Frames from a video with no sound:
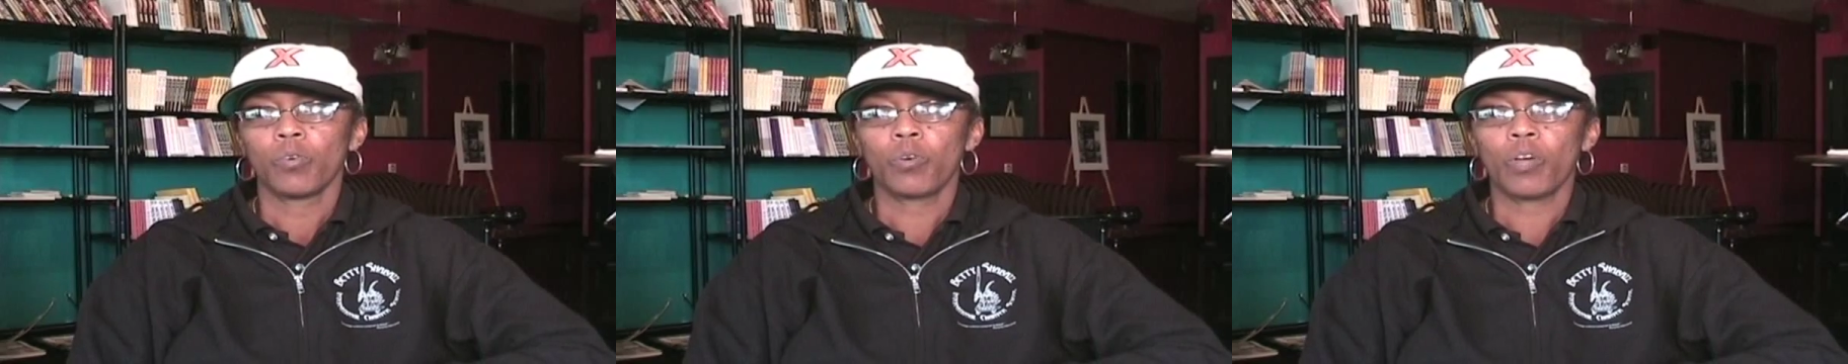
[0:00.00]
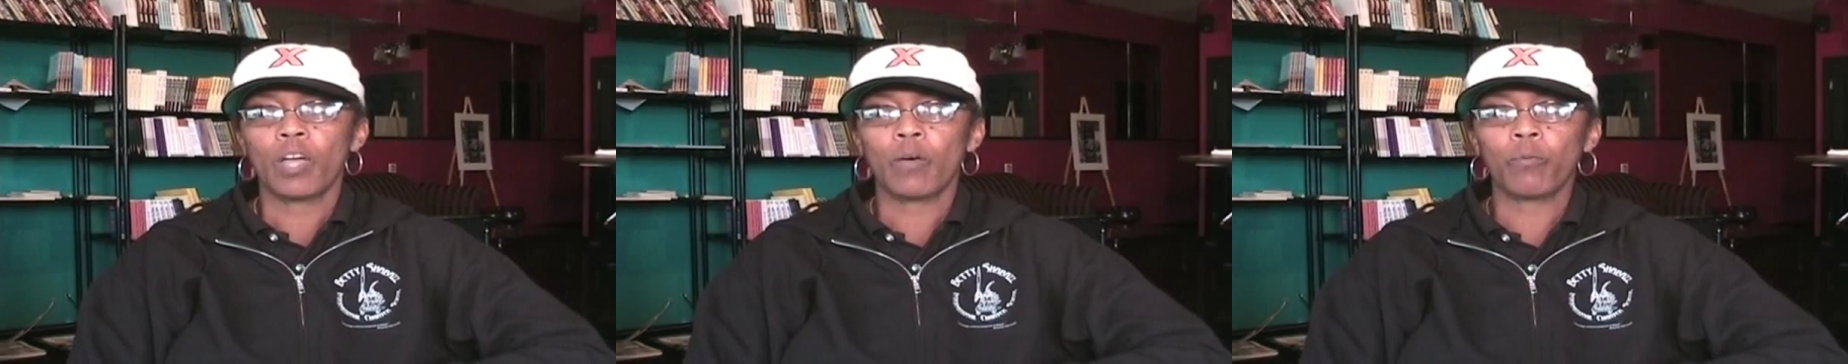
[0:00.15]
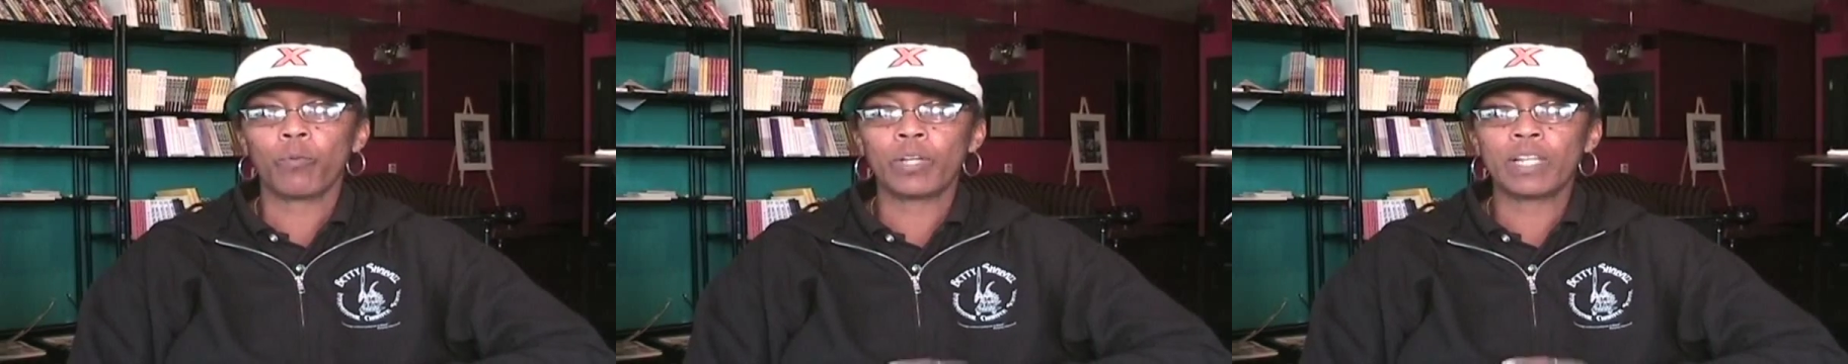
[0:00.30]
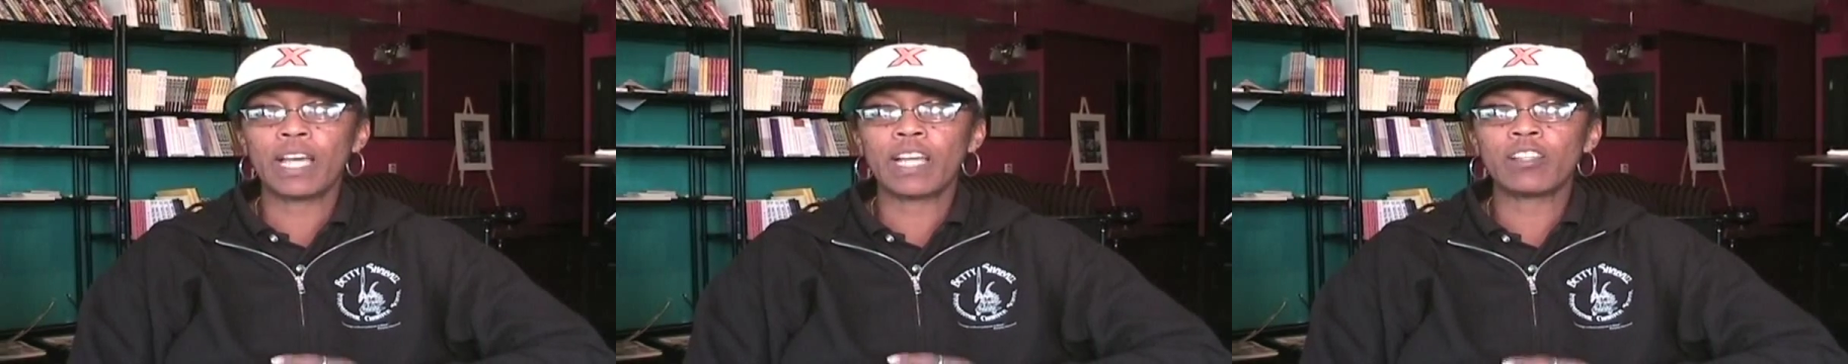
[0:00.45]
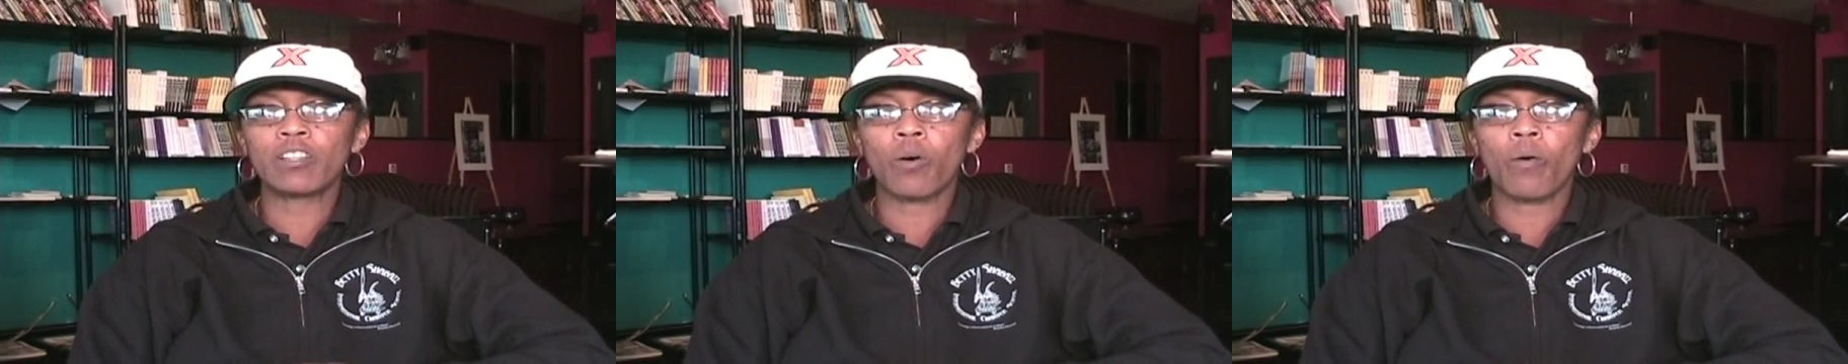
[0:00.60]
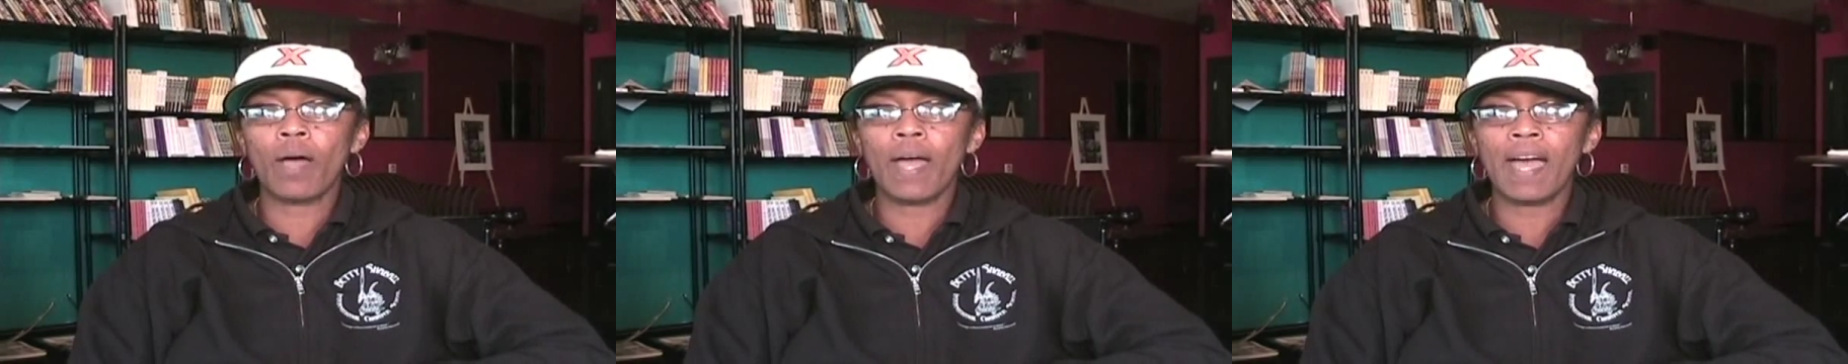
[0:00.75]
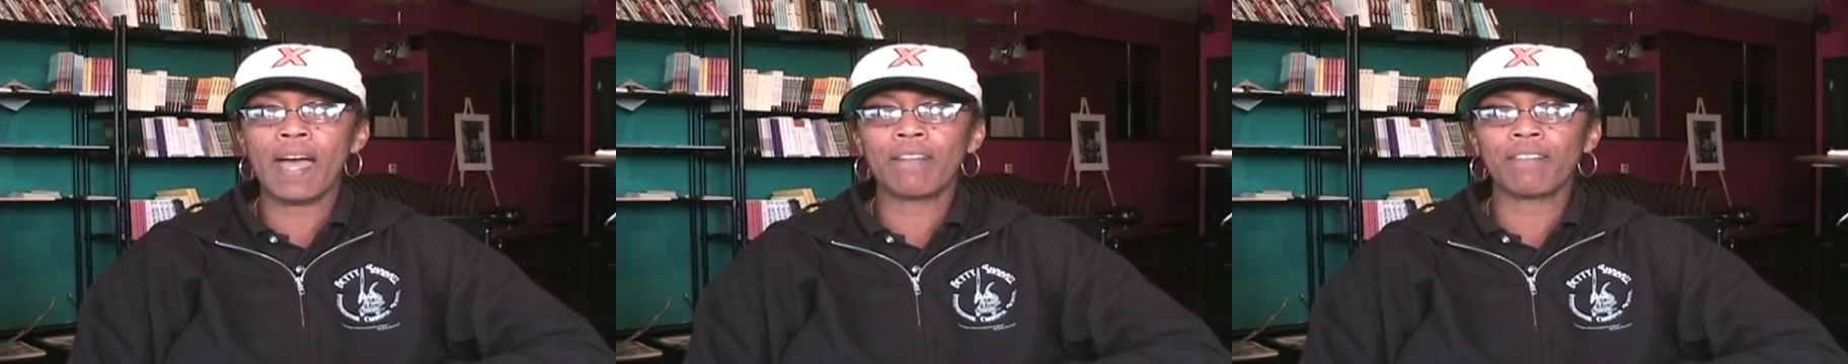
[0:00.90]
And when they
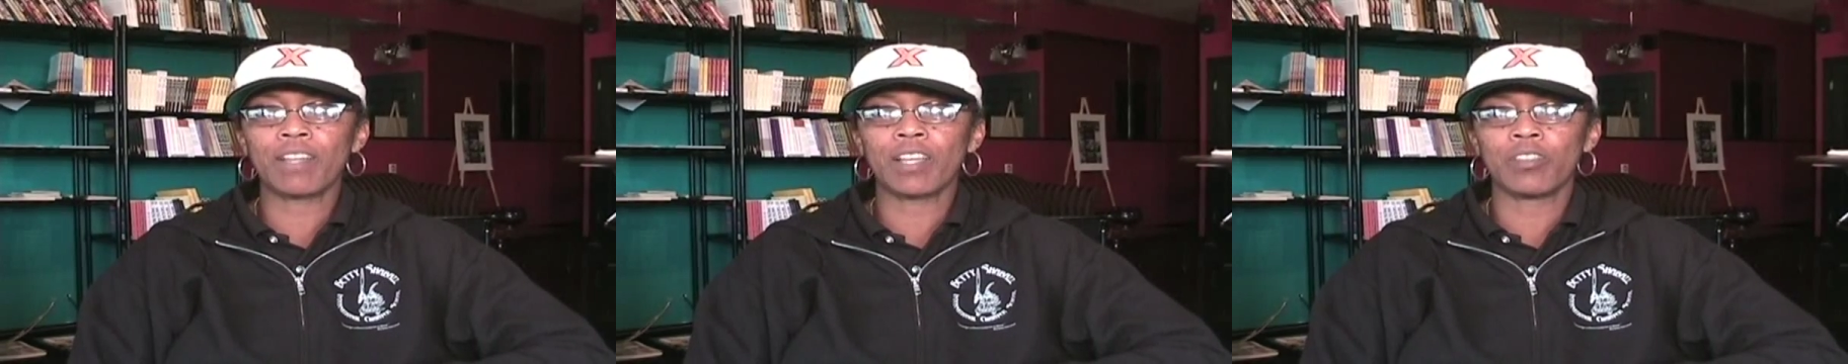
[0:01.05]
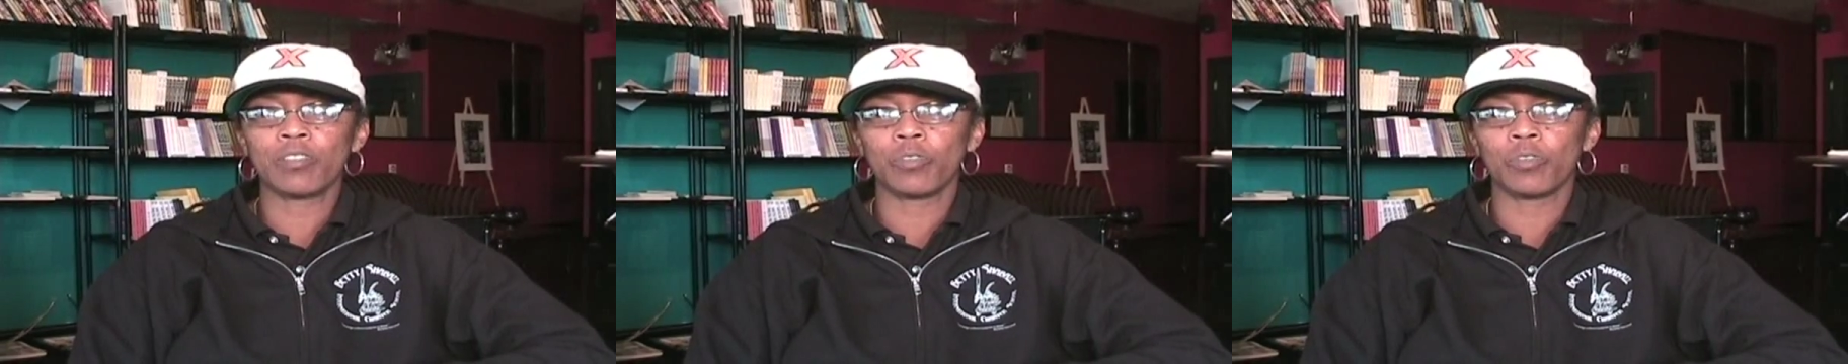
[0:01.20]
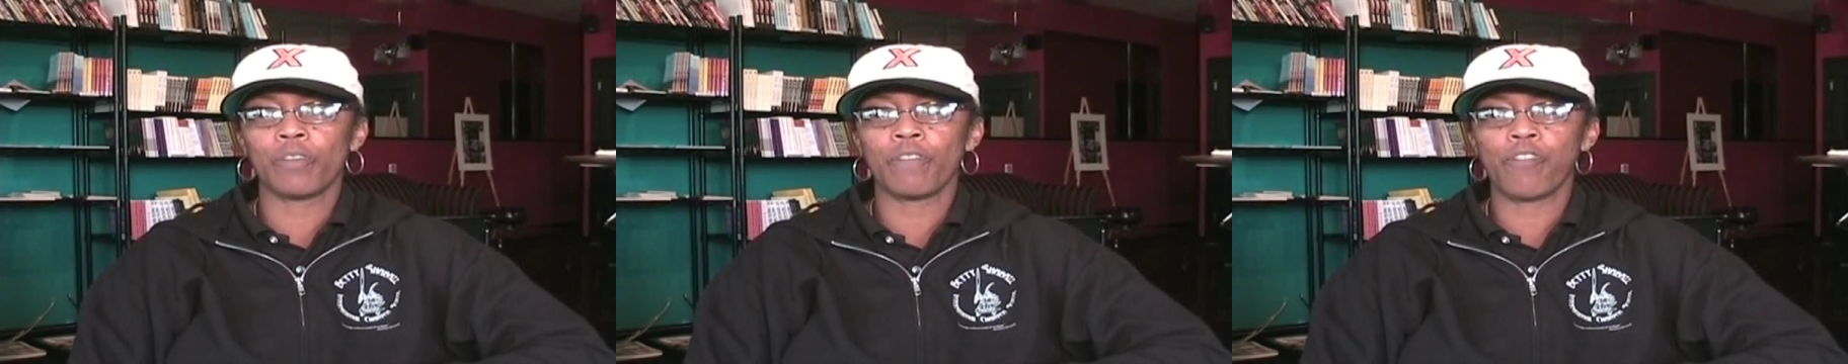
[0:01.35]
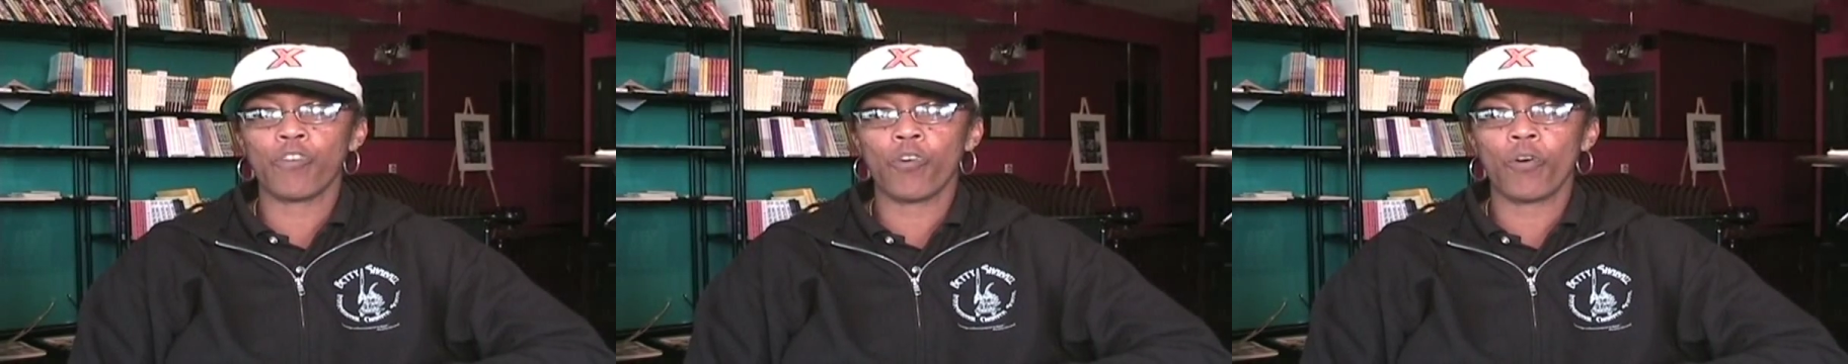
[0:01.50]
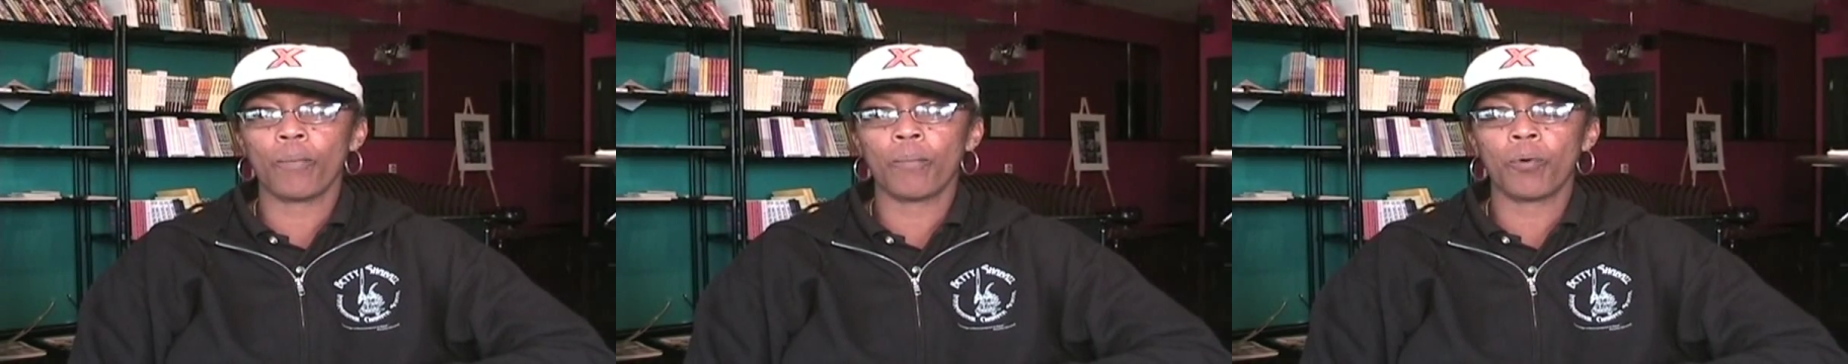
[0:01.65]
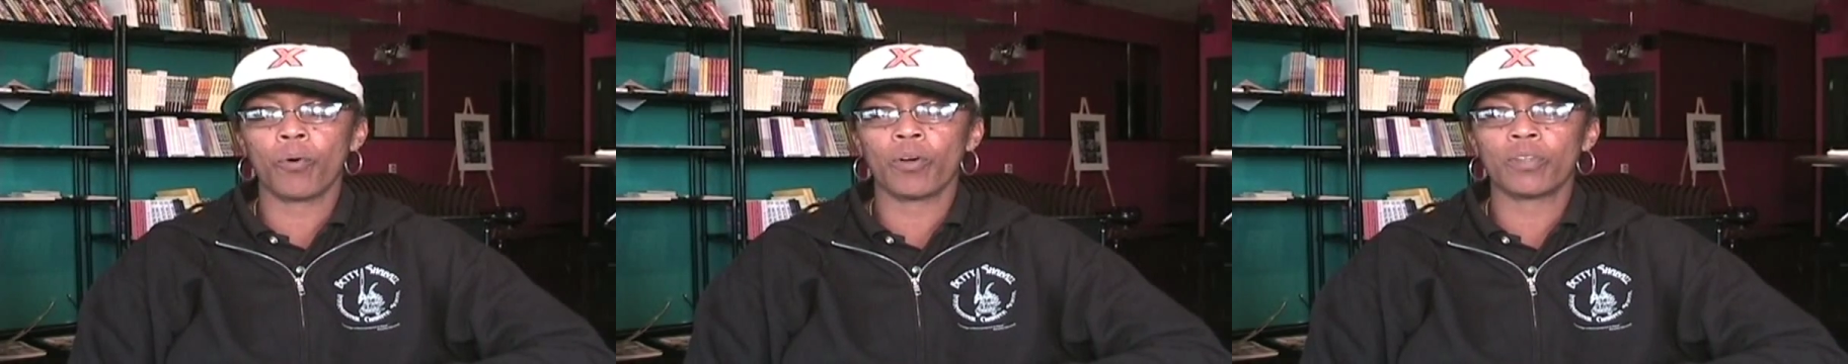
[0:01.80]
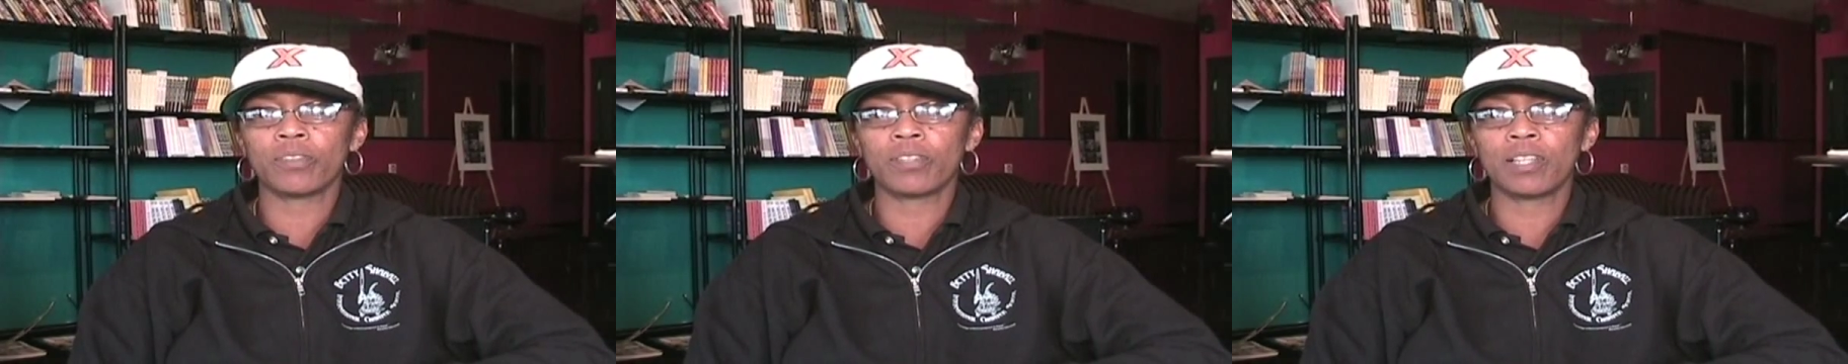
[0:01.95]
don't have that uniform on.